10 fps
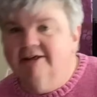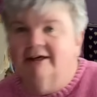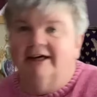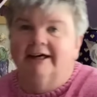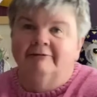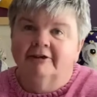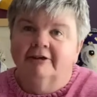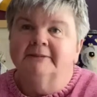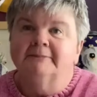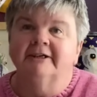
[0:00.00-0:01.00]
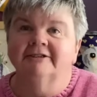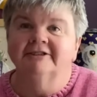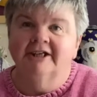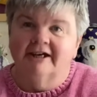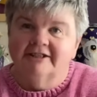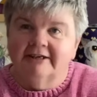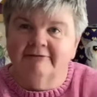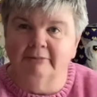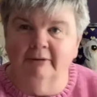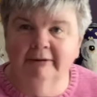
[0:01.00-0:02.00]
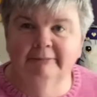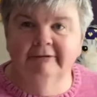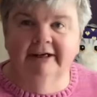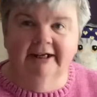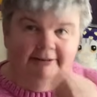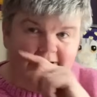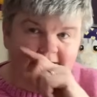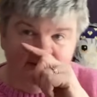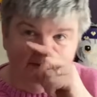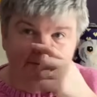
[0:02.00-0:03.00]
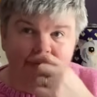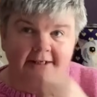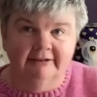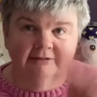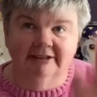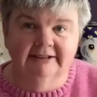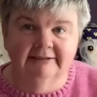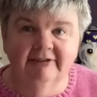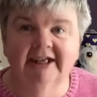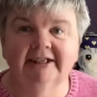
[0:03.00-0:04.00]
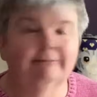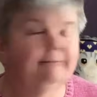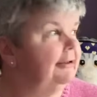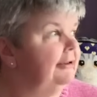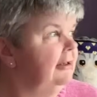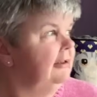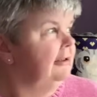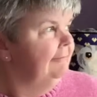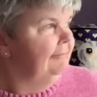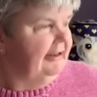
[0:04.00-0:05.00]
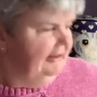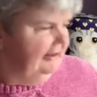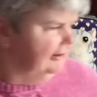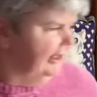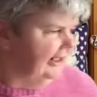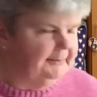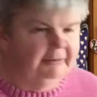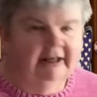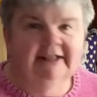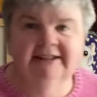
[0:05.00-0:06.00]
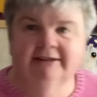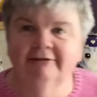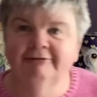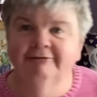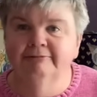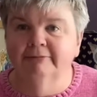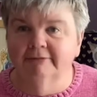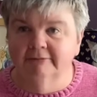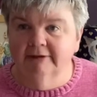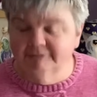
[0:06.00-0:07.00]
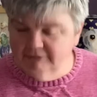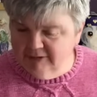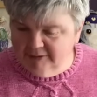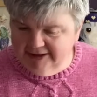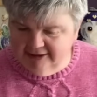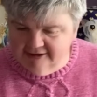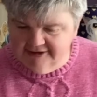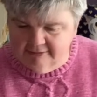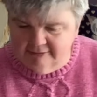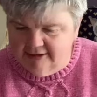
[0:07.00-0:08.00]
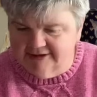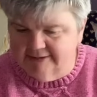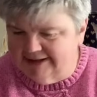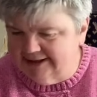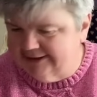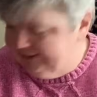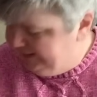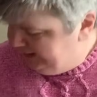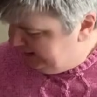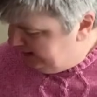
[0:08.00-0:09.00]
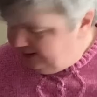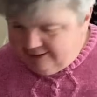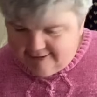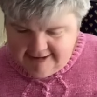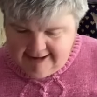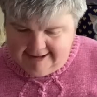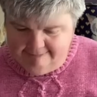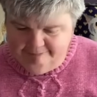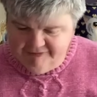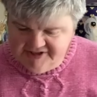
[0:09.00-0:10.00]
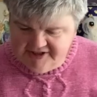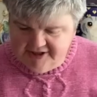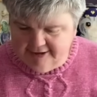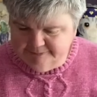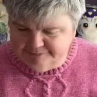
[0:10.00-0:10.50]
light, I forgot to put it on charge after my whip parade, my last whip parade, and it's fading, but I think the light's bright enough from the window, so we're not so bad. Okay, so